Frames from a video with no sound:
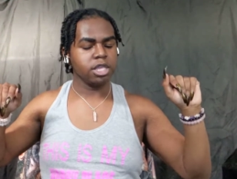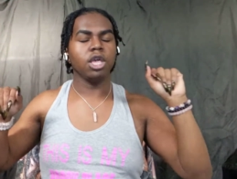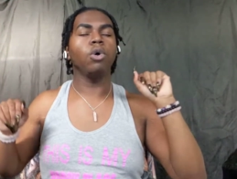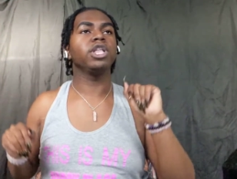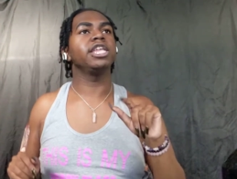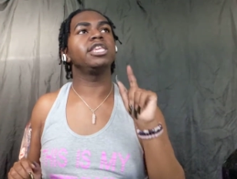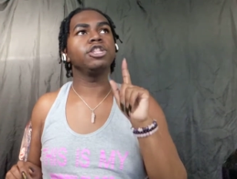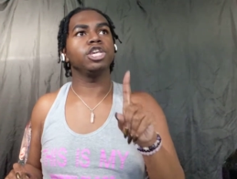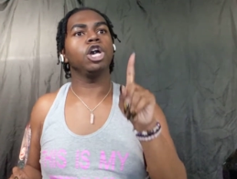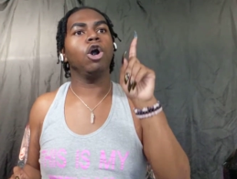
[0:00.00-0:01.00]
don't
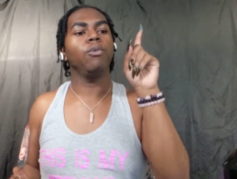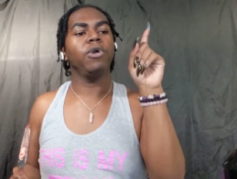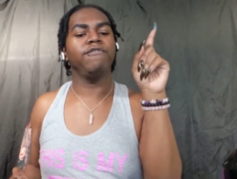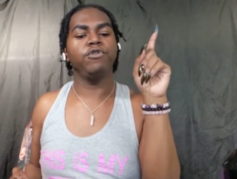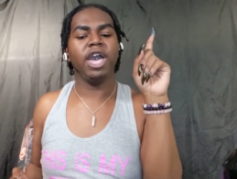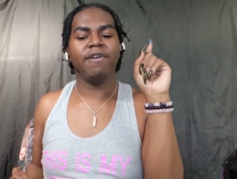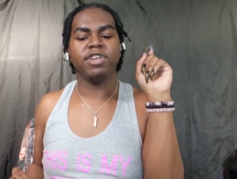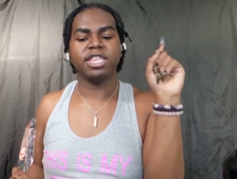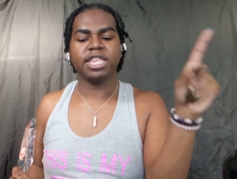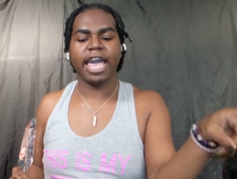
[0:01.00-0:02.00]
necessarily go if you have
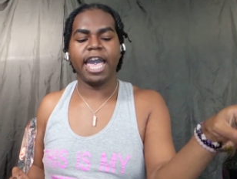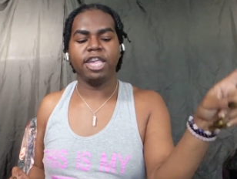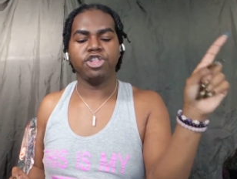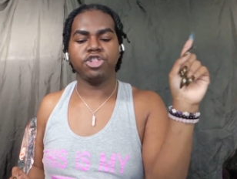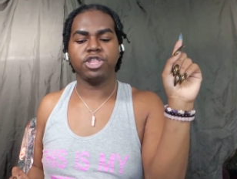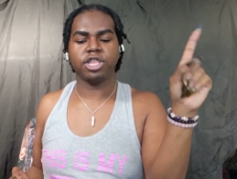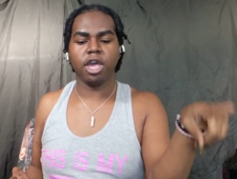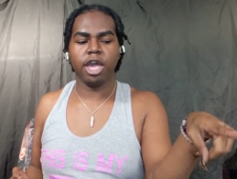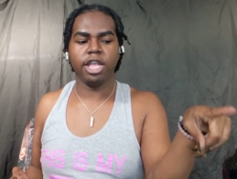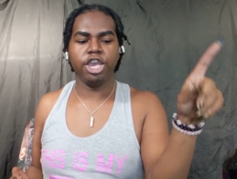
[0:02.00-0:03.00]
a Sag
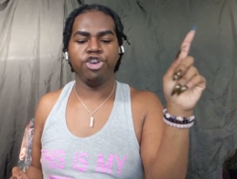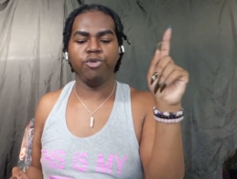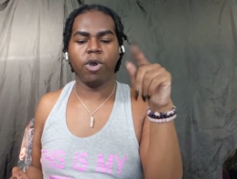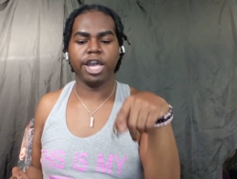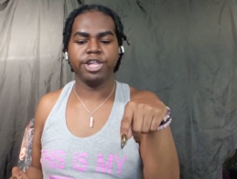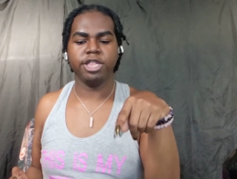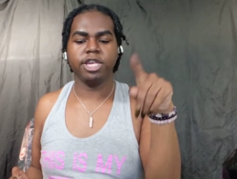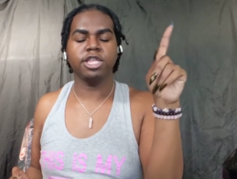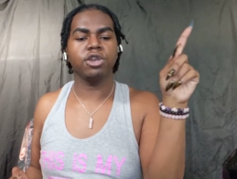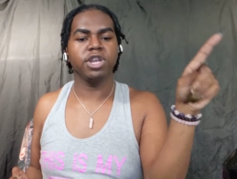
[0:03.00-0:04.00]
Sun and you're watching
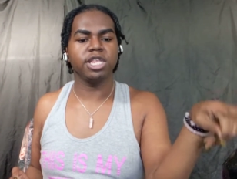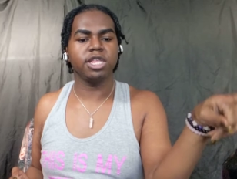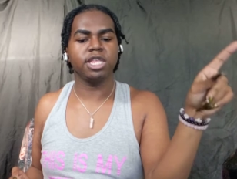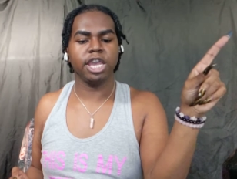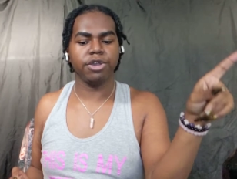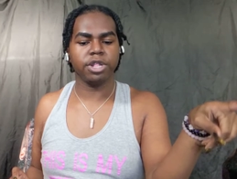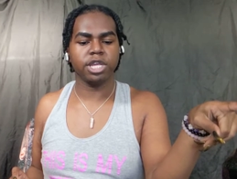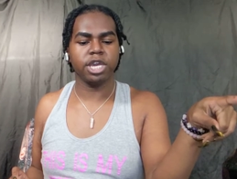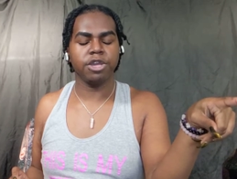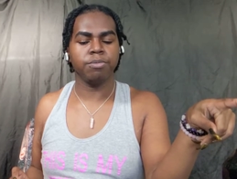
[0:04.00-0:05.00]
this. Don't
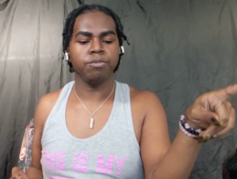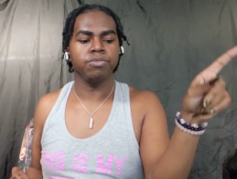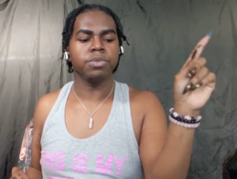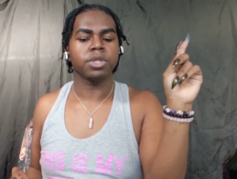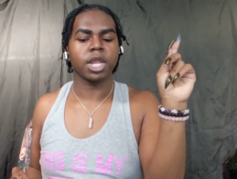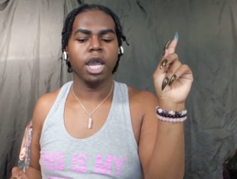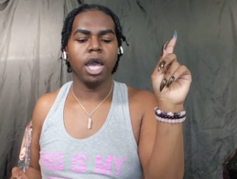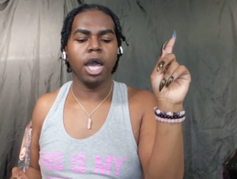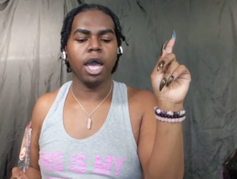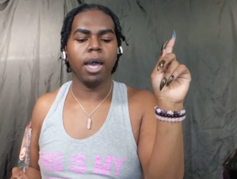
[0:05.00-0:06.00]
necessarily
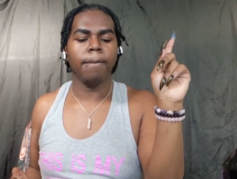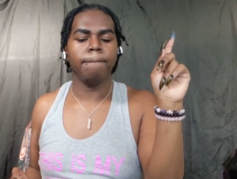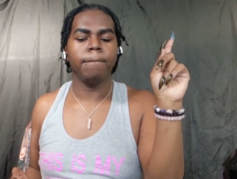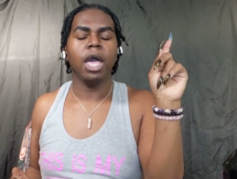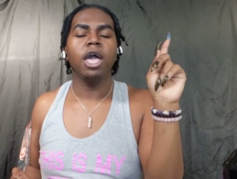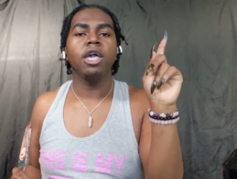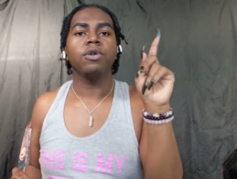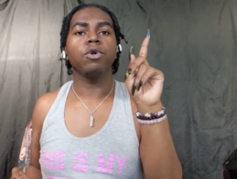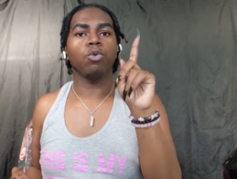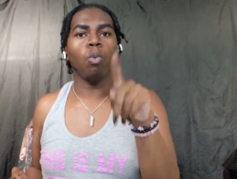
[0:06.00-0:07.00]
um,
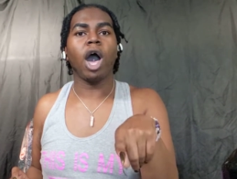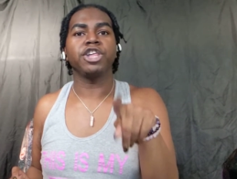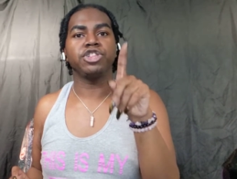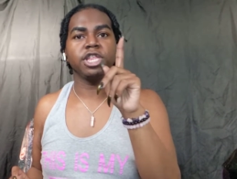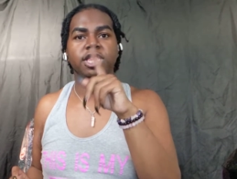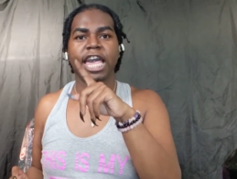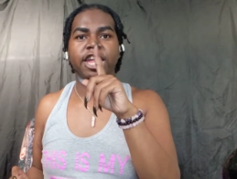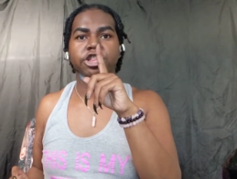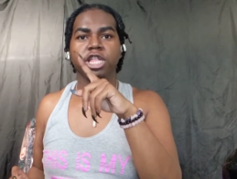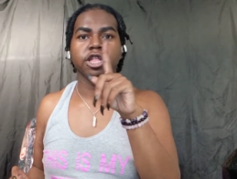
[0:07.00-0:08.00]
watch the
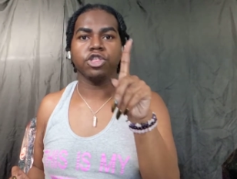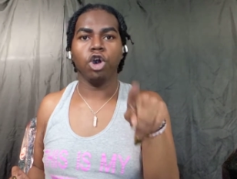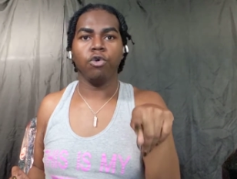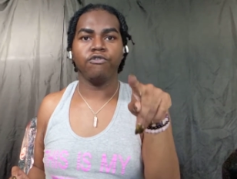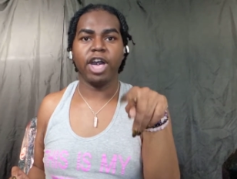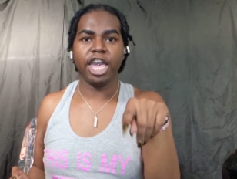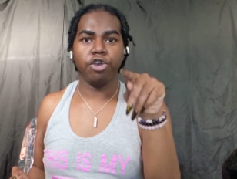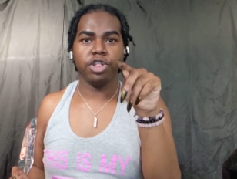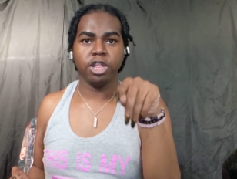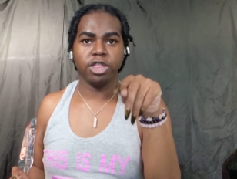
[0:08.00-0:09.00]
Sag Lilith. Go find
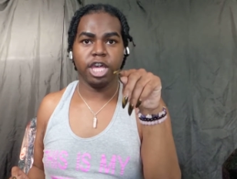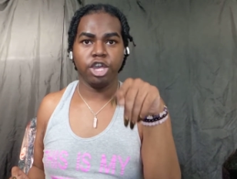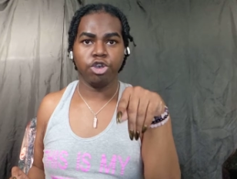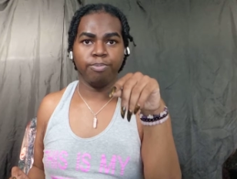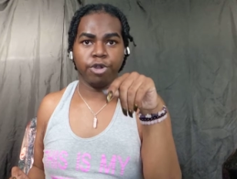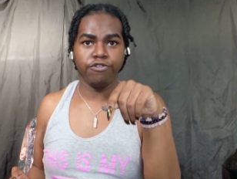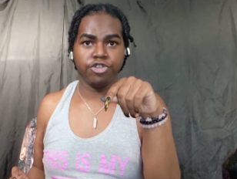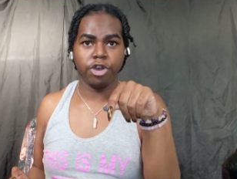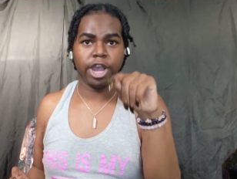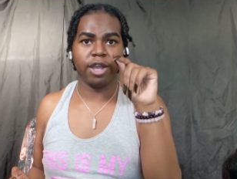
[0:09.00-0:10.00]
your Lilith in your birth
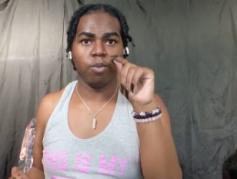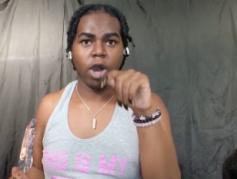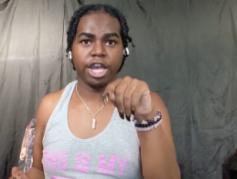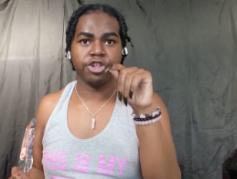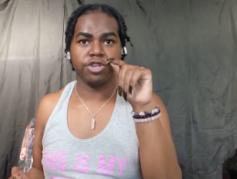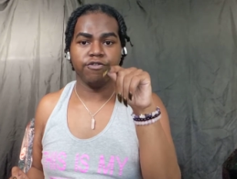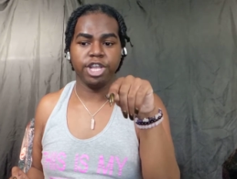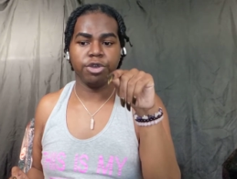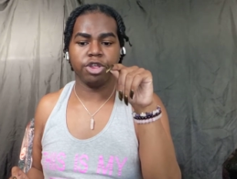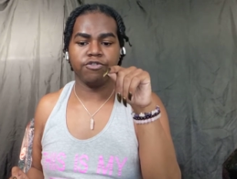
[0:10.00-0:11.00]
chart and watch the
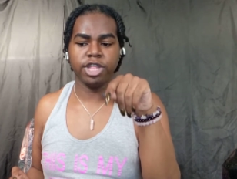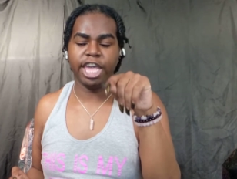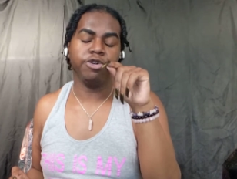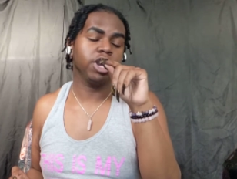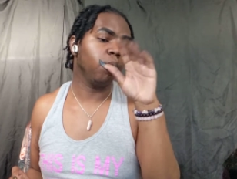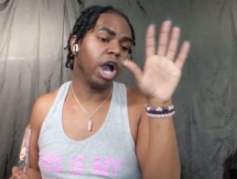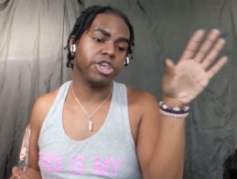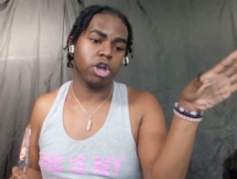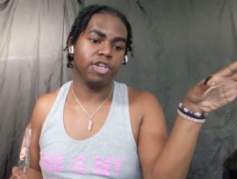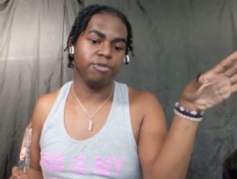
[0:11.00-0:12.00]
videos for that. You can
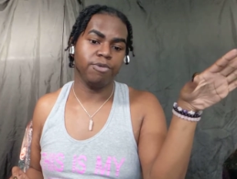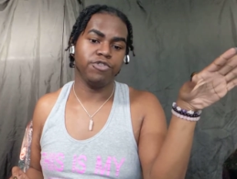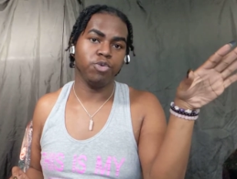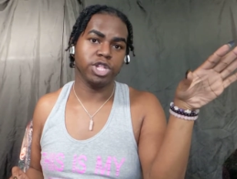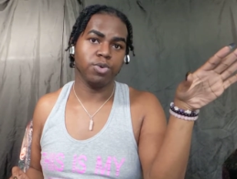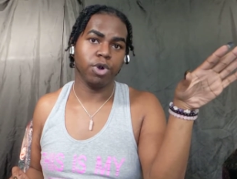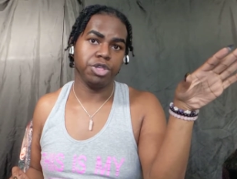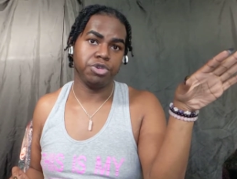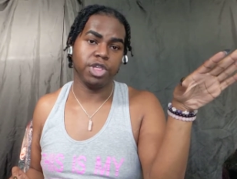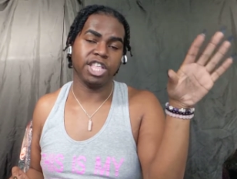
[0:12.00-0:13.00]
watch all of them if you really
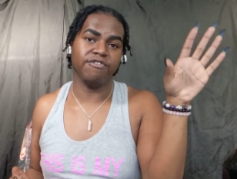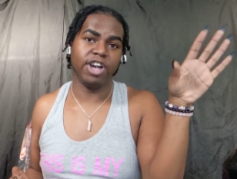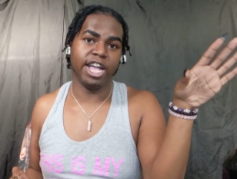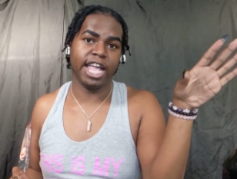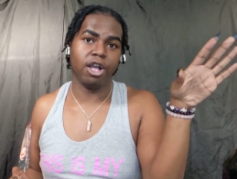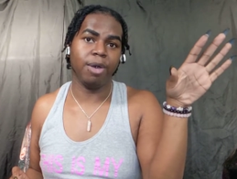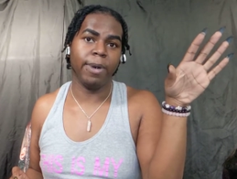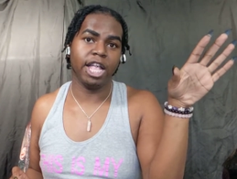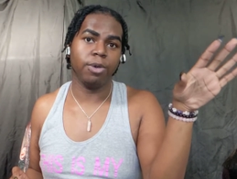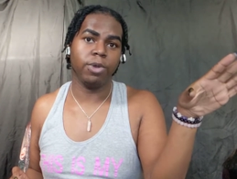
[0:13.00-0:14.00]
want to, like to find out
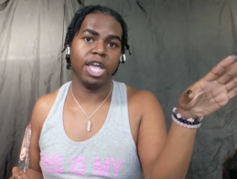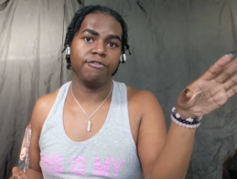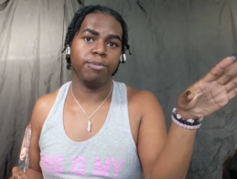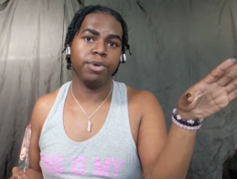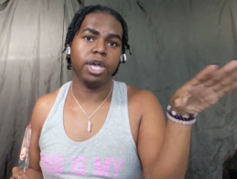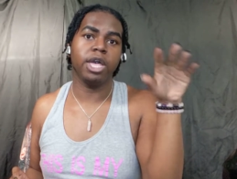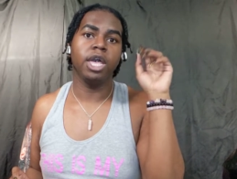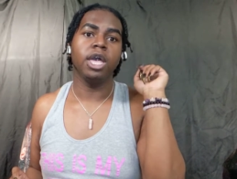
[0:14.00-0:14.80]
about it, whatever. But